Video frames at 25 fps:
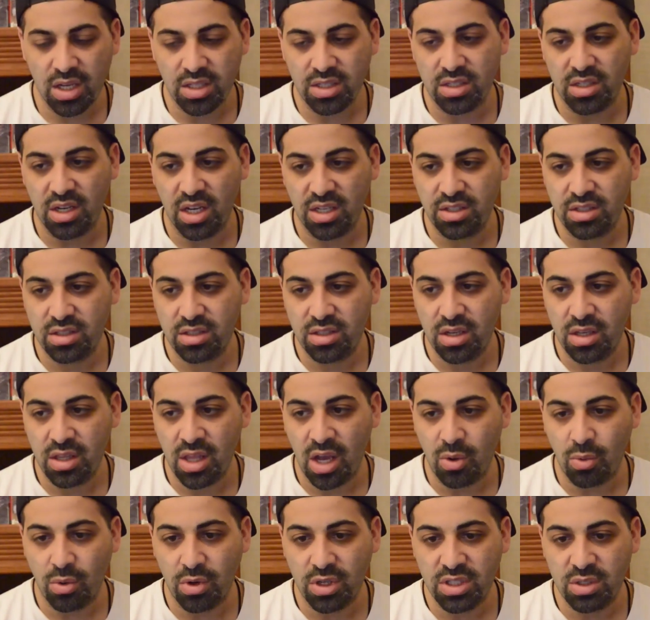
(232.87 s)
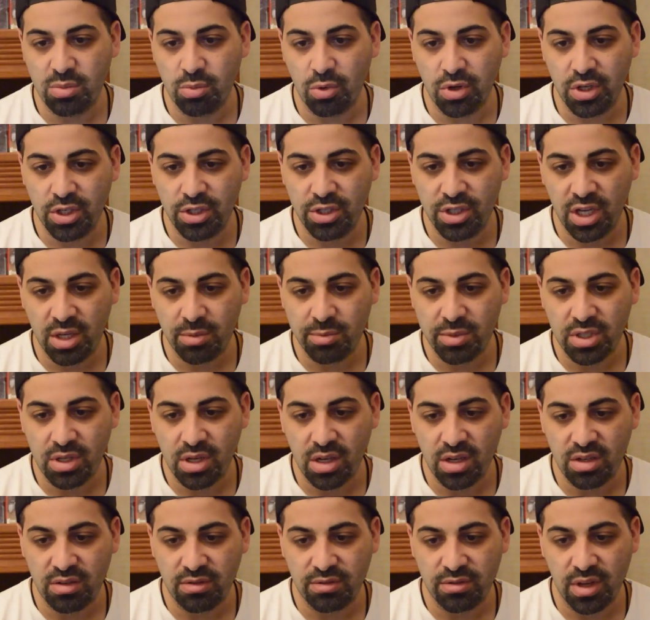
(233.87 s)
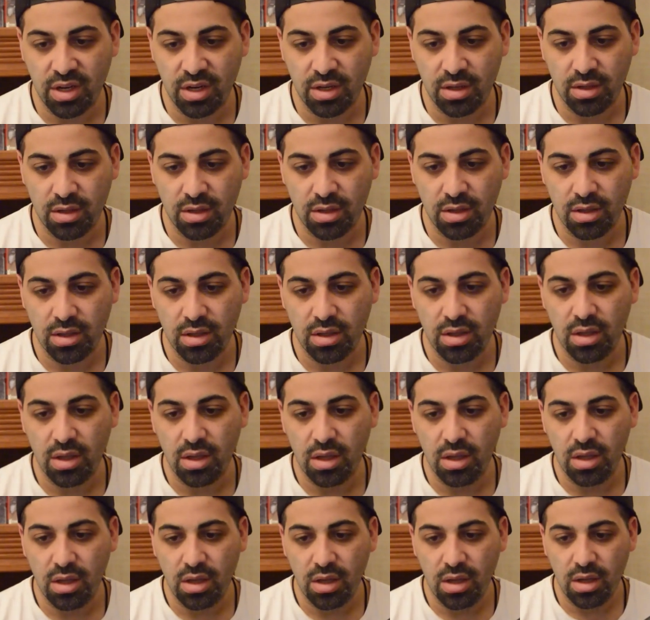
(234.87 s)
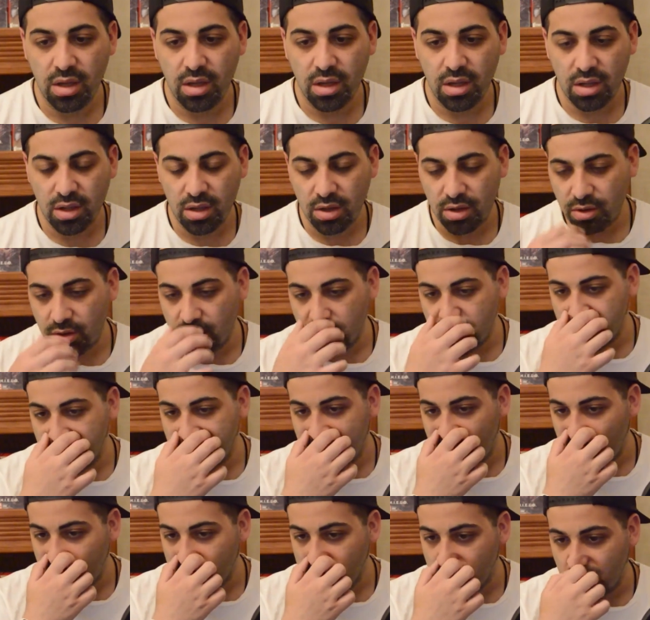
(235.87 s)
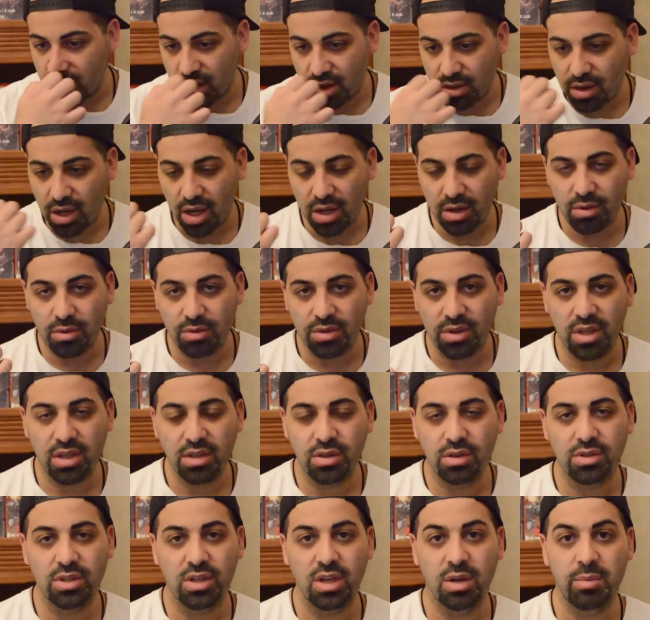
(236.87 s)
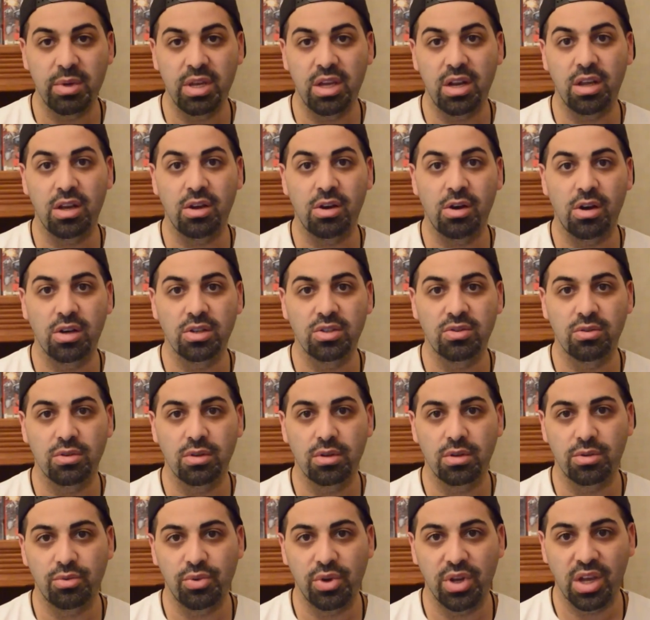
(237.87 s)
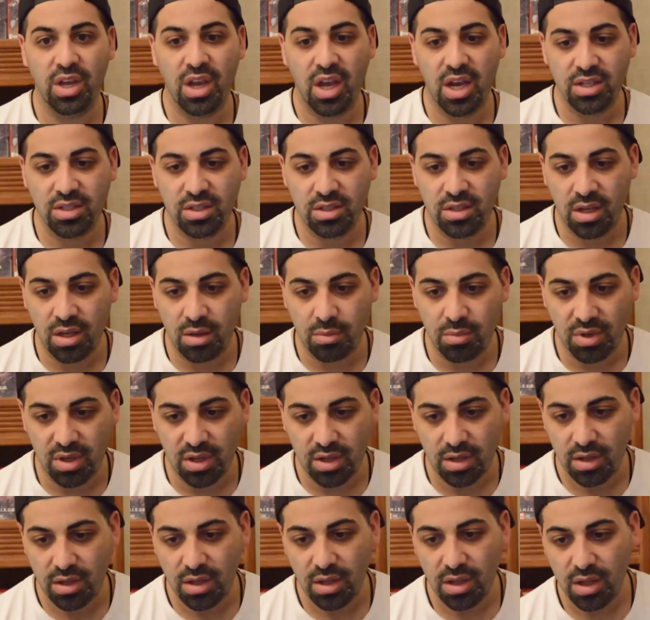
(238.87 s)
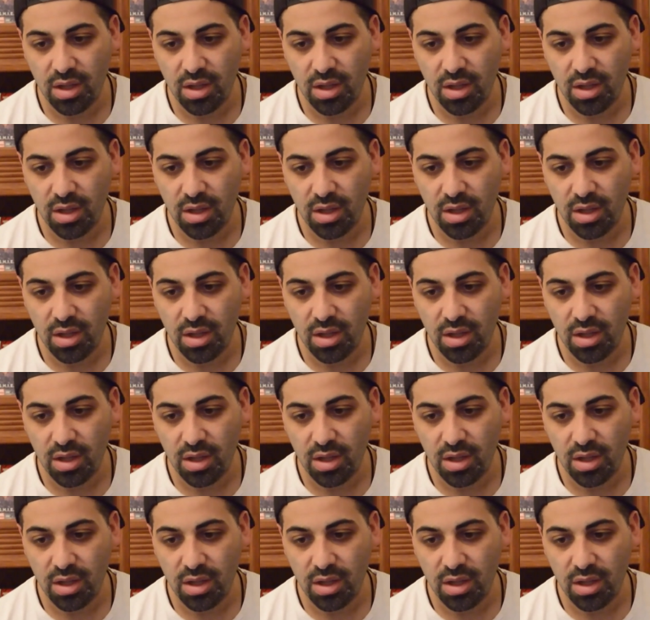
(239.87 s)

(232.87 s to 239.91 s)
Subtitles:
it's nice to see that once more James Gunn defending Chris Pratt, and I don't think there's going to be any calls for recasting, but